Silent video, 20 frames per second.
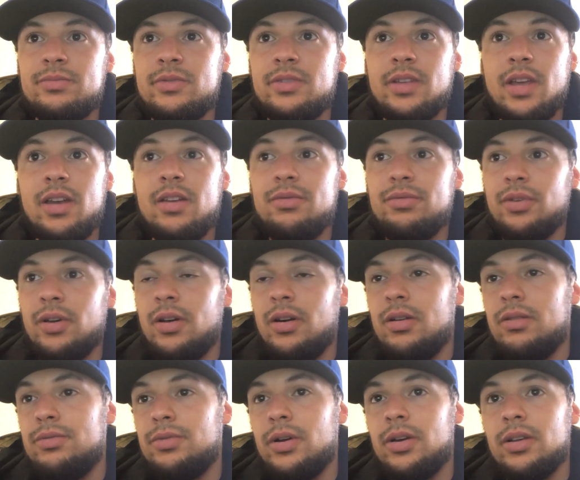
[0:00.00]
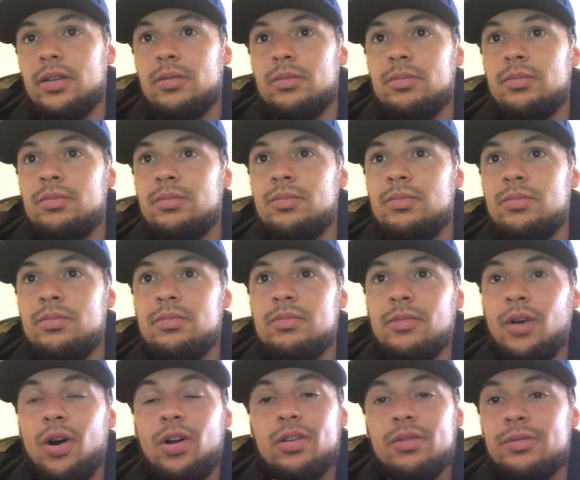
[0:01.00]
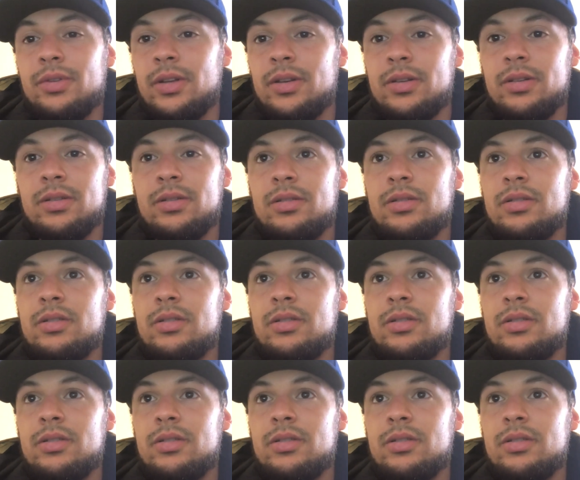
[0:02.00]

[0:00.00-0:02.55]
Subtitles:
NFL, fucking all of it, dude.